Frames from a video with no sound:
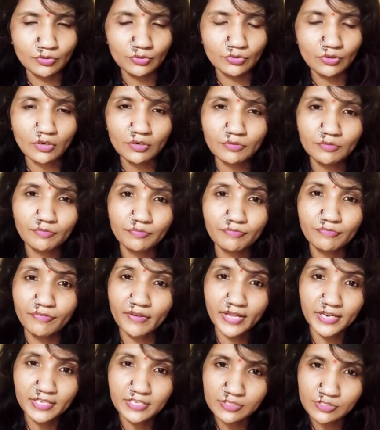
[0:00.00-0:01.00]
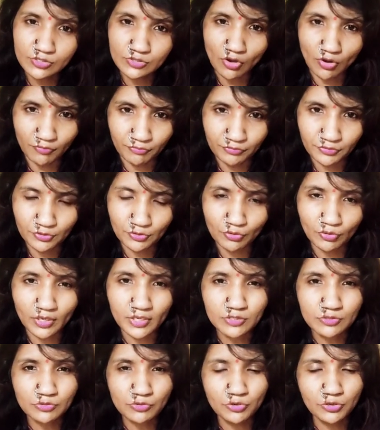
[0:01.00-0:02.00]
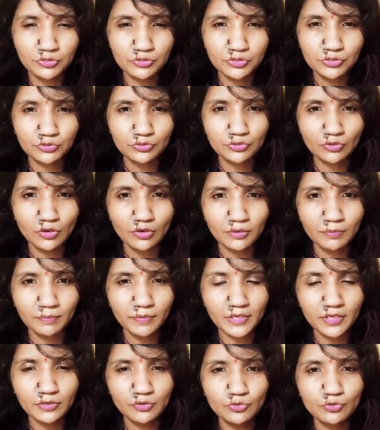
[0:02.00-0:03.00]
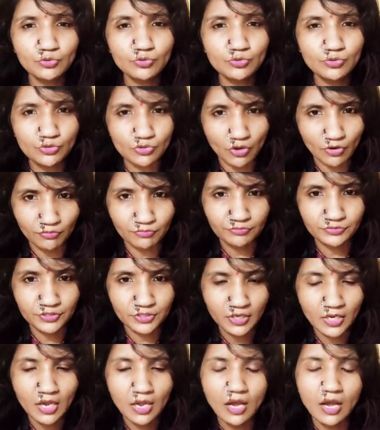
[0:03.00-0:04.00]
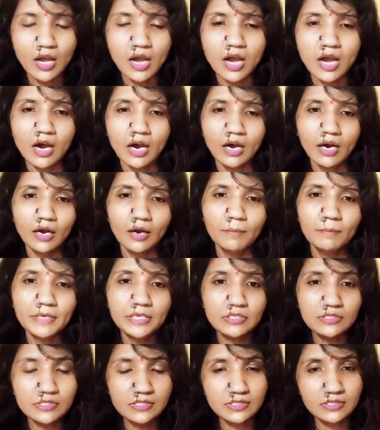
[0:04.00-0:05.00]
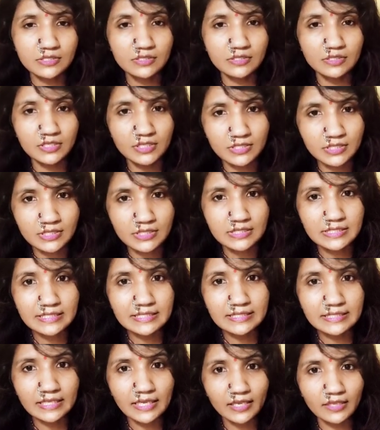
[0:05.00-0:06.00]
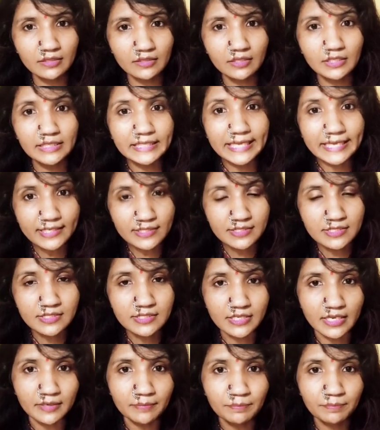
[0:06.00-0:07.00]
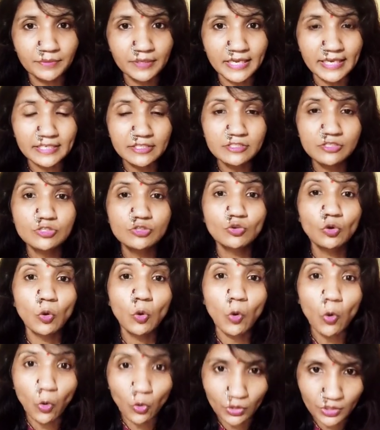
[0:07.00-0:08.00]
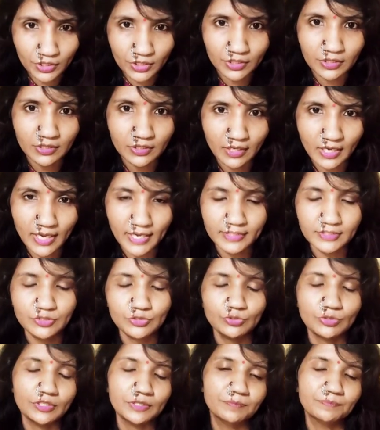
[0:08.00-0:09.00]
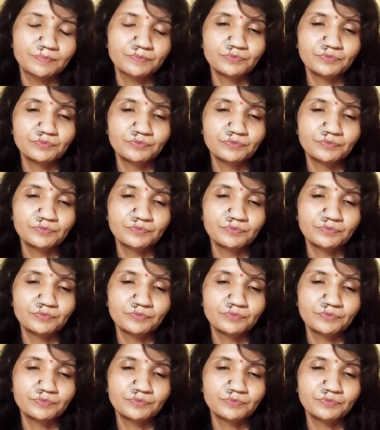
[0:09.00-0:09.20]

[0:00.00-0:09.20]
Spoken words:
not very soft, okay. So it should not be too soft, because this in the next step gets cooked actually.